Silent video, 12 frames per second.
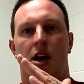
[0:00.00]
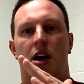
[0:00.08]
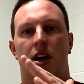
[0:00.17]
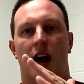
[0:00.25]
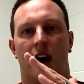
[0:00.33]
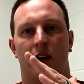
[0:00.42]

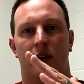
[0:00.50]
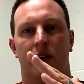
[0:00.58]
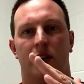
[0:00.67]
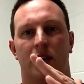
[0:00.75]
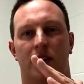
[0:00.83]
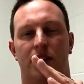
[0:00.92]
Now,
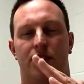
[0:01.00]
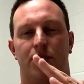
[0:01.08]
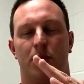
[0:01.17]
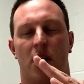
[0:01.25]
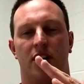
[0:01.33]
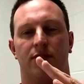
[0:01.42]

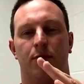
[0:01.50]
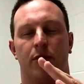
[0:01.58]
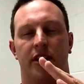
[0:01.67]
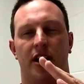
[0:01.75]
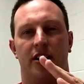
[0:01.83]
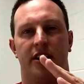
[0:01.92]
throughout a
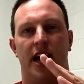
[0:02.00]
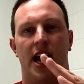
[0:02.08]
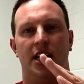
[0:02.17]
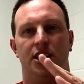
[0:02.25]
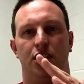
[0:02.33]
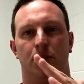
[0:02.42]
40-yard
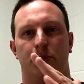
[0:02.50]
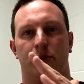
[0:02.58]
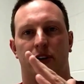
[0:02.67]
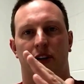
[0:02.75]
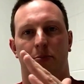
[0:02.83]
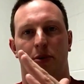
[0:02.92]
dash, you're
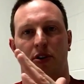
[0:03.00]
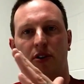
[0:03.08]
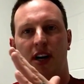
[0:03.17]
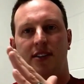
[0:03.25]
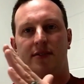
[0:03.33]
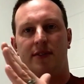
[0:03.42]
going to
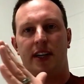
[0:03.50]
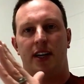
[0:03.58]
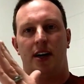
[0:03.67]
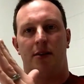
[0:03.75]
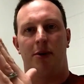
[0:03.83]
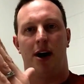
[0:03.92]
progressively
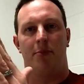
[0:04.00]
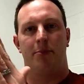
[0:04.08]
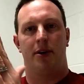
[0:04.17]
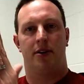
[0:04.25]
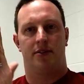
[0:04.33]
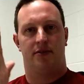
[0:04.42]
come up.
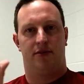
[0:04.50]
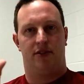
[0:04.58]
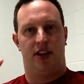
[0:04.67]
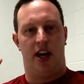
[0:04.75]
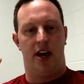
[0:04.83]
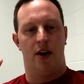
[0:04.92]

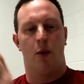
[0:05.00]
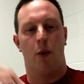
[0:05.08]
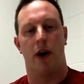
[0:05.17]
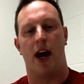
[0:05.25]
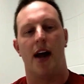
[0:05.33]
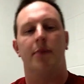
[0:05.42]
Okay?
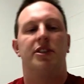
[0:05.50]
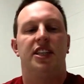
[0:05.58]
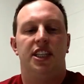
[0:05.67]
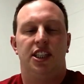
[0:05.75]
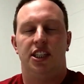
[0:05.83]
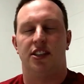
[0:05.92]
When I am
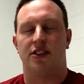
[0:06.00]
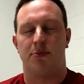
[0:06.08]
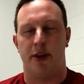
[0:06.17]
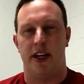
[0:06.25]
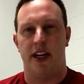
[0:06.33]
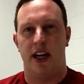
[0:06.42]
teaching
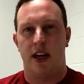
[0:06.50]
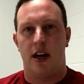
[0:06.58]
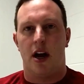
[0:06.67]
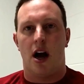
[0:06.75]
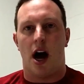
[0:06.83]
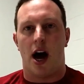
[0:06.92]
speed,
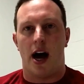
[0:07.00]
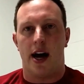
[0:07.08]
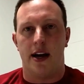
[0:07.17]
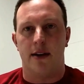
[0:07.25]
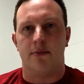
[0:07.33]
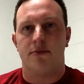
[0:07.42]
I
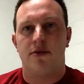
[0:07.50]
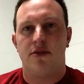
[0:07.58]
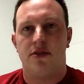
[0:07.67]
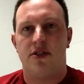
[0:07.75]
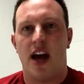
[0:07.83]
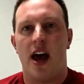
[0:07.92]
am
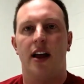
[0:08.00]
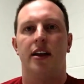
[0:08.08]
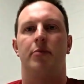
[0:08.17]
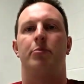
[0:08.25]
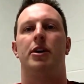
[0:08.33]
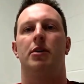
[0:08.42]

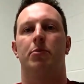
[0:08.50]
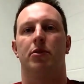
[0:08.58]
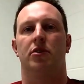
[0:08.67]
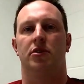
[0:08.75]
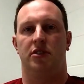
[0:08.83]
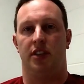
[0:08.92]
telling
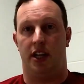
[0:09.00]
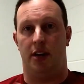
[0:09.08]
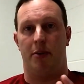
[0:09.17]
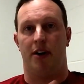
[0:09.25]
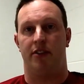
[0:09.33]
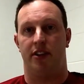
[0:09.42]
people to keep
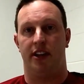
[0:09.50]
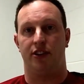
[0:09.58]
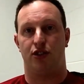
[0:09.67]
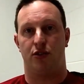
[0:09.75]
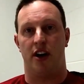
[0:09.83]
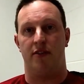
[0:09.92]
everything
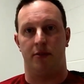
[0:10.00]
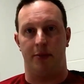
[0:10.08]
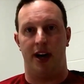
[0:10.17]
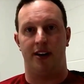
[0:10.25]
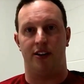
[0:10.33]
straight from head to